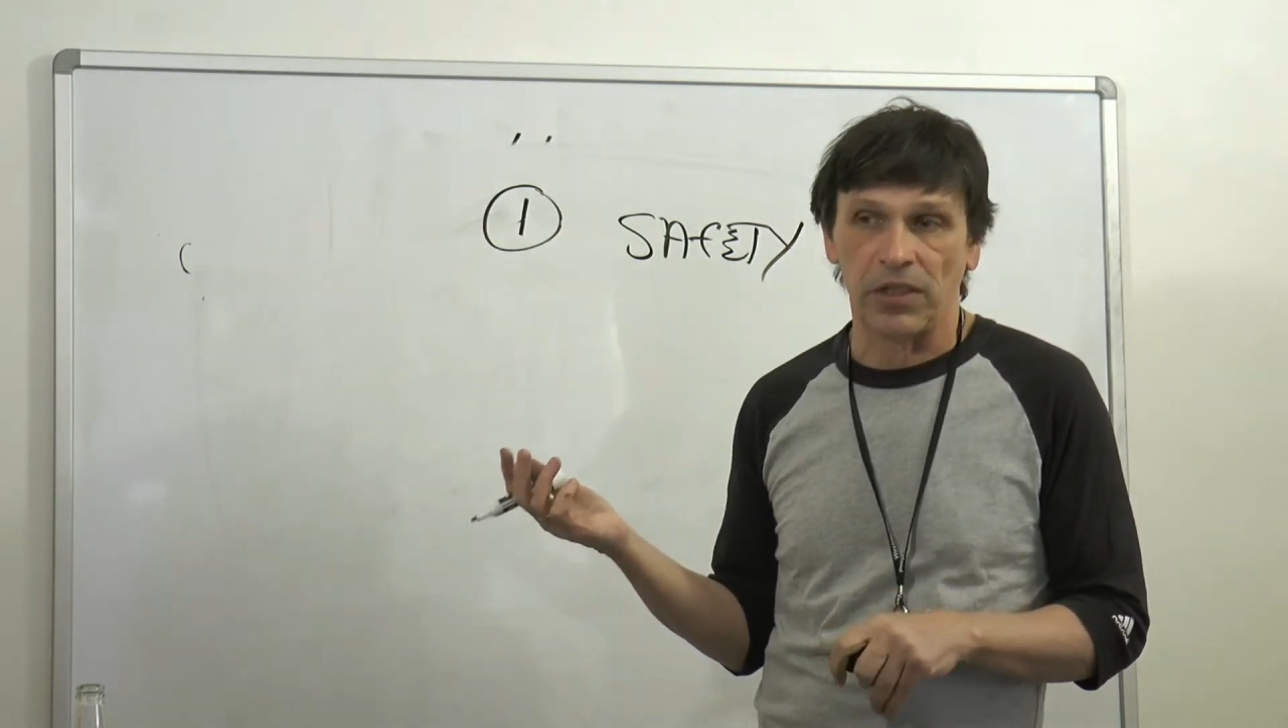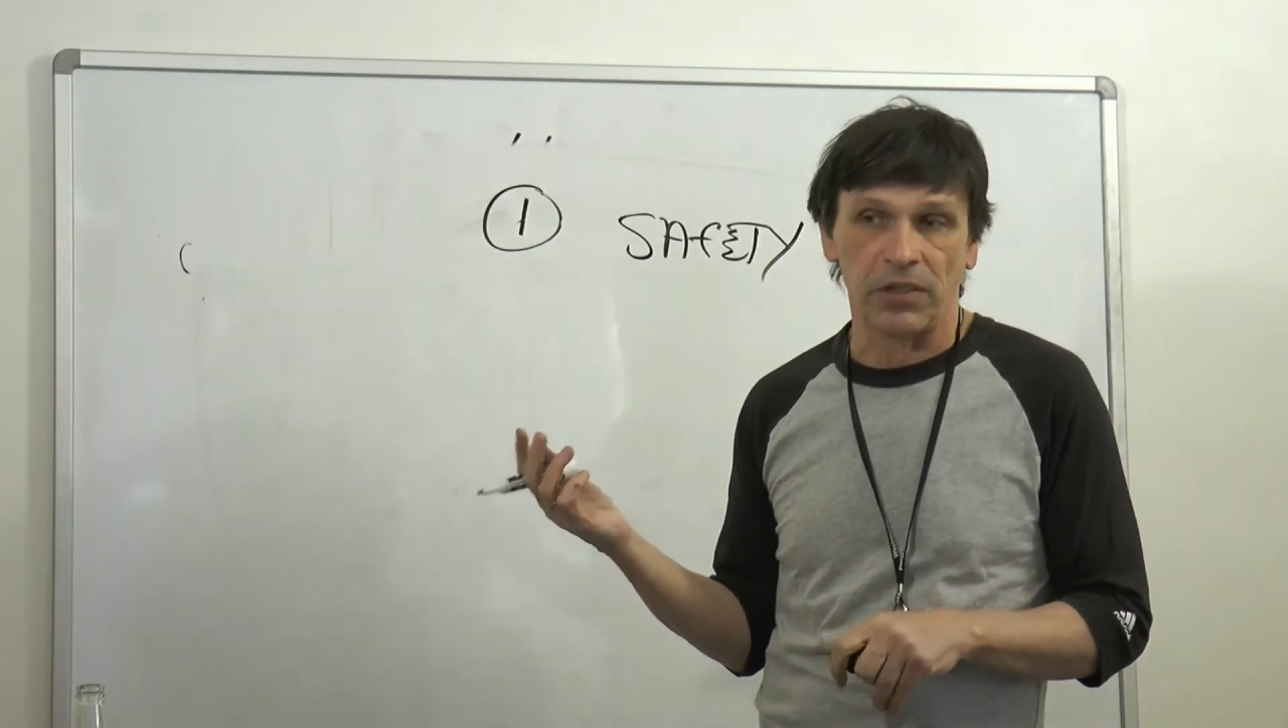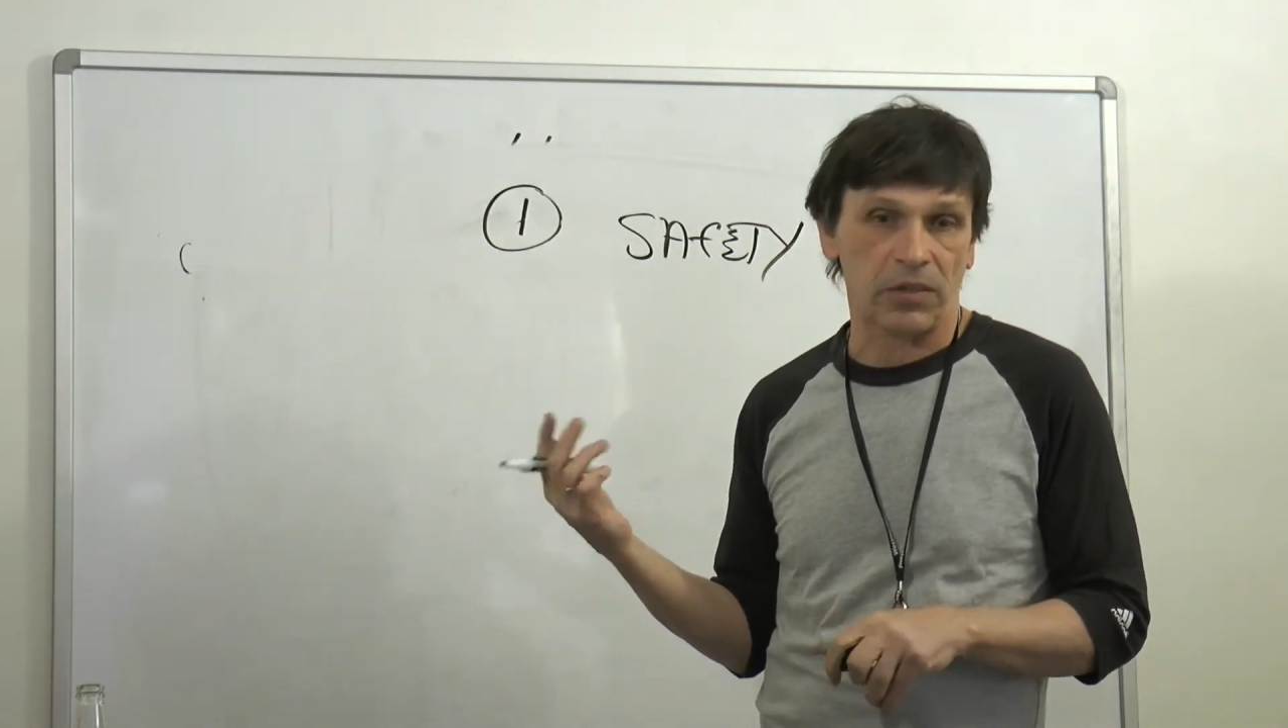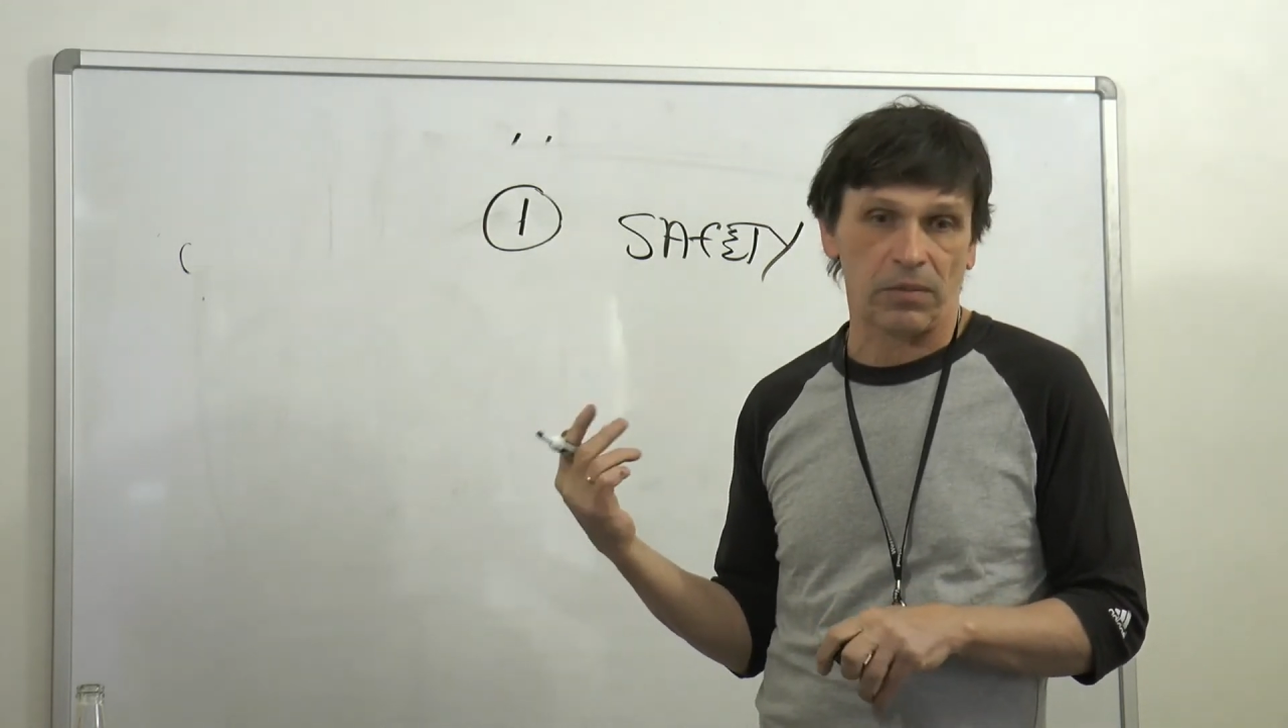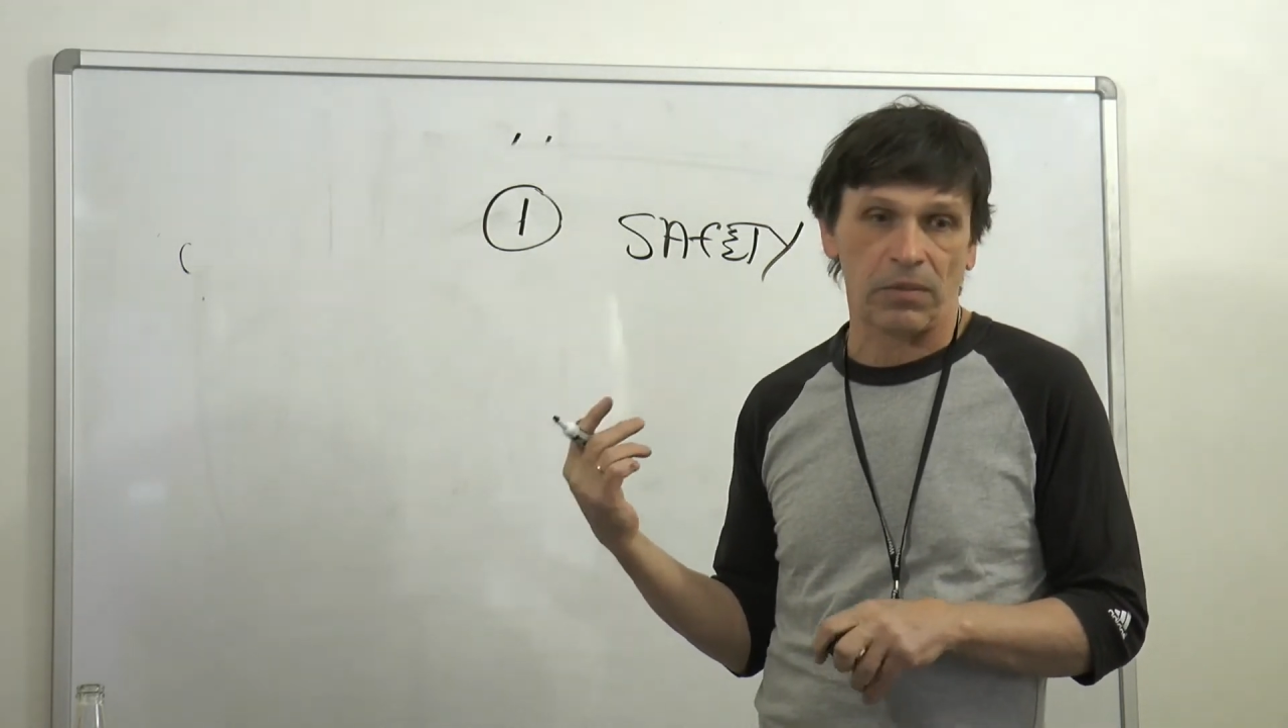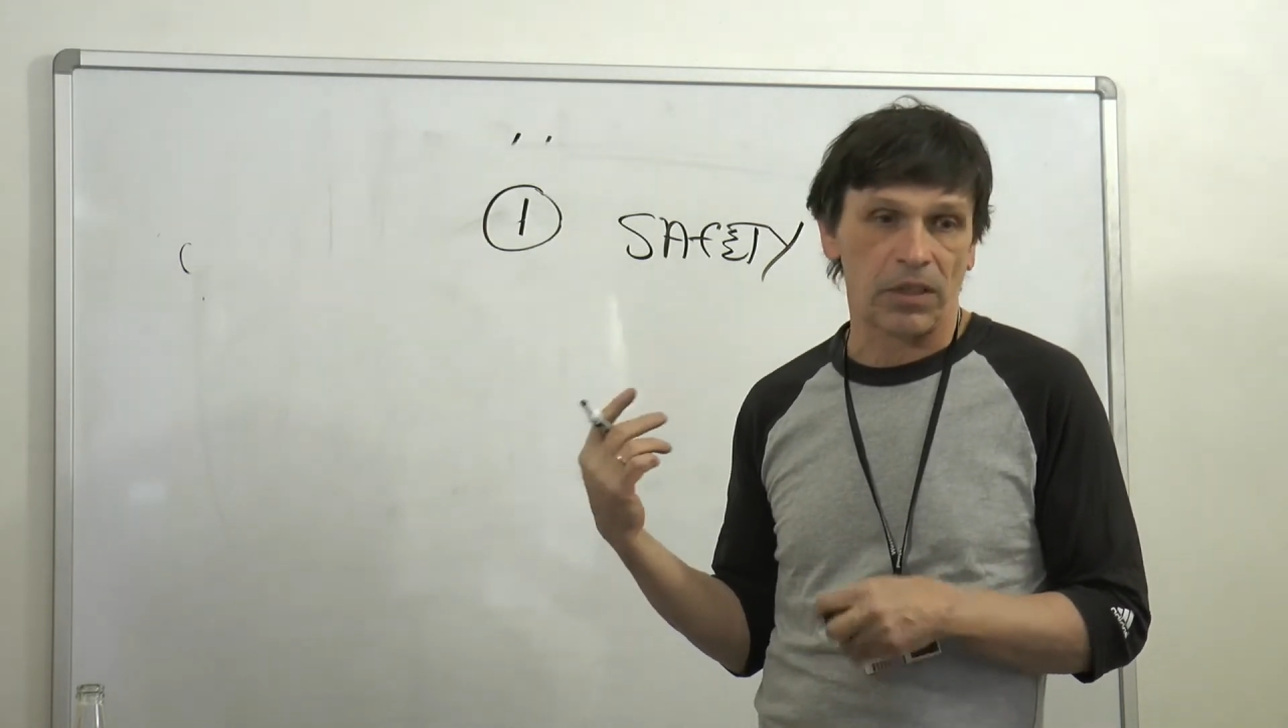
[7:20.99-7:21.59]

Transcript: you just